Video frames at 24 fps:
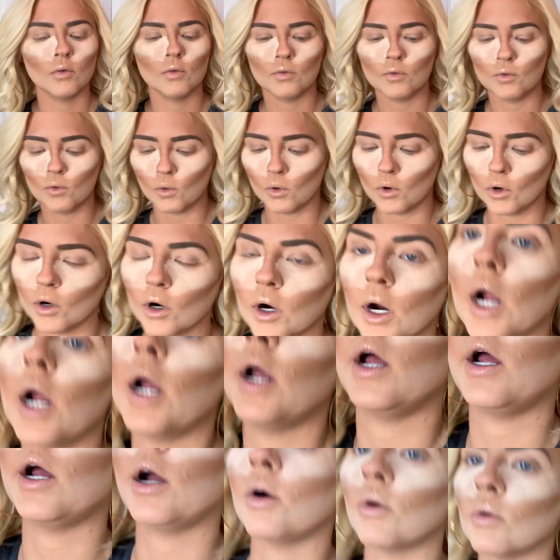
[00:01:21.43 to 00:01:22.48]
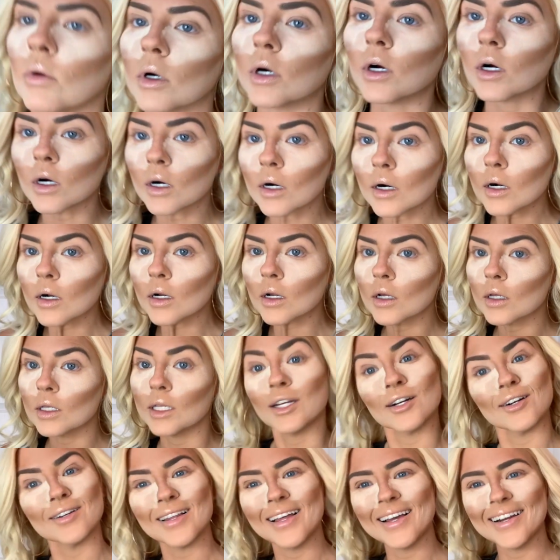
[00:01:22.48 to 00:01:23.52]
for our
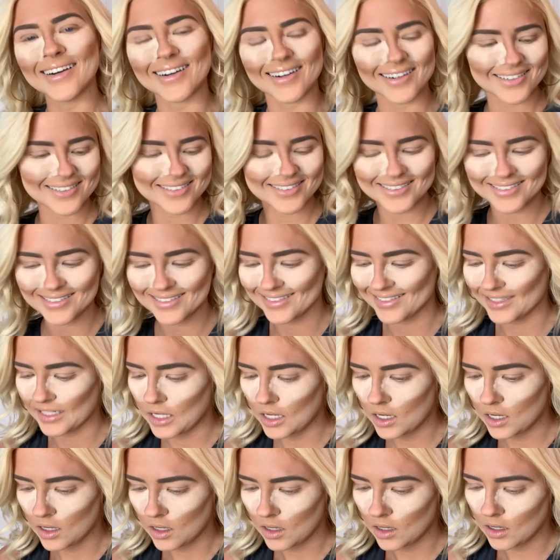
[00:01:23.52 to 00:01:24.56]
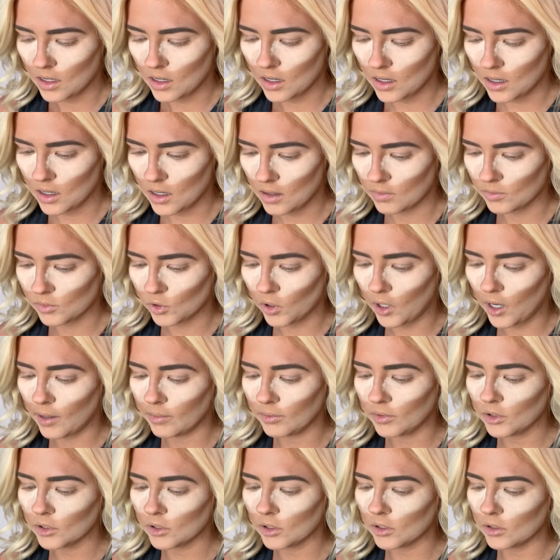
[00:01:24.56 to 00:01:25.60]
glitter liner. So I'm
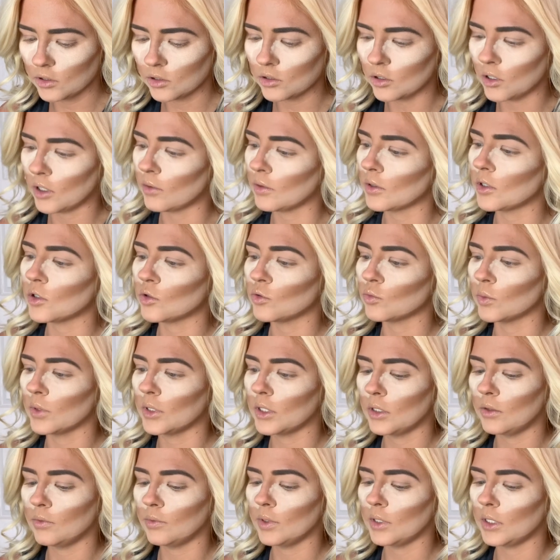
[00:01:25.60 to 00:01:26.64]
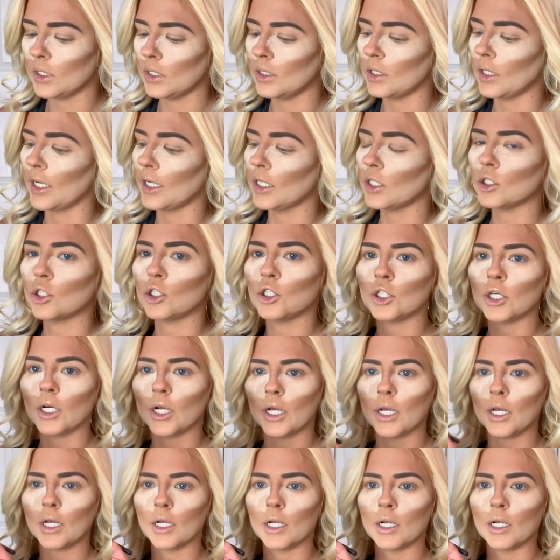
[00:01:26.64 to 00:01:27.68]
just going to start with this really light
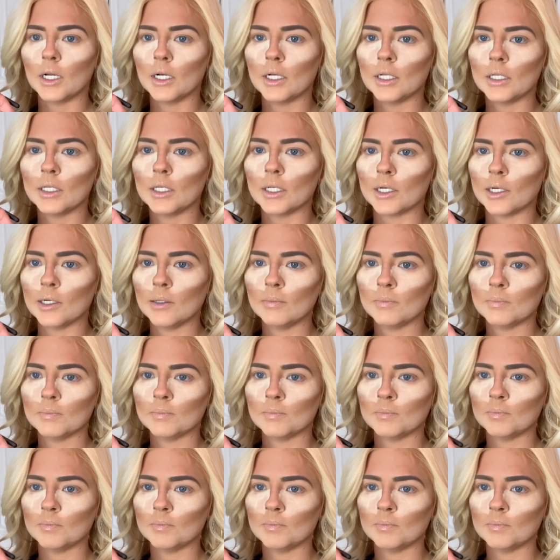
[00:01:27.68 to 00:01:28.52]
shade here